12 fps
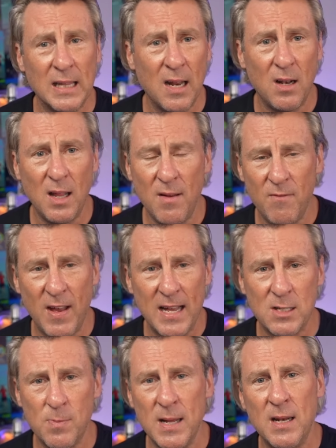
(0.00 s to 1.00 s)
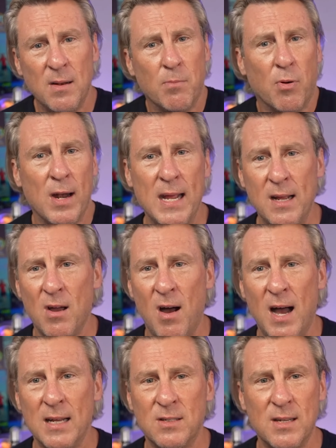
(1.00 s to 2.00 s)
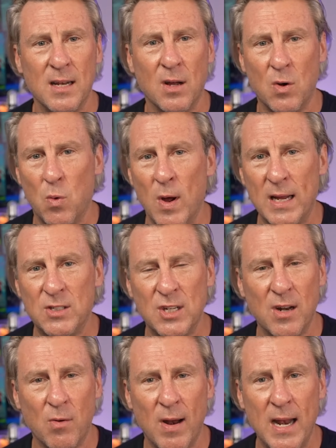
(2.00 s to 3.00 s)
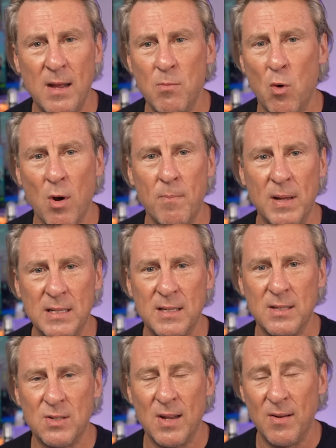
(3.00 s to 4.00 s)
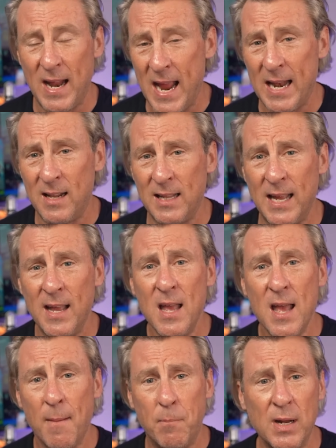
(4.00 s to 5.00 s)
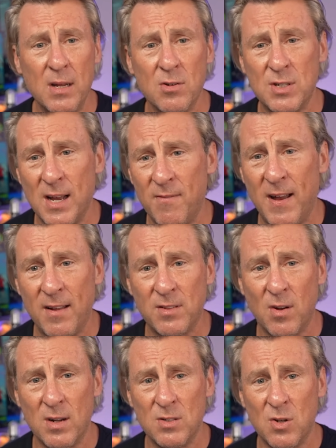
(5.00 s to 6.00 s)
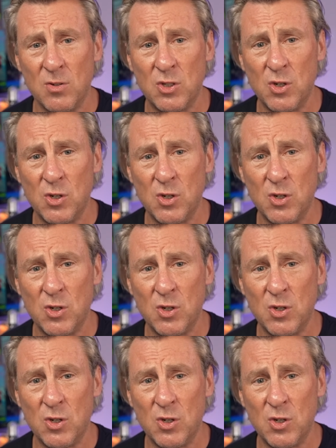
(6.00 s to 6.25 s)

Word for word: With a little investment and printing cost and a quick generating more business and handling and putting yourself out there on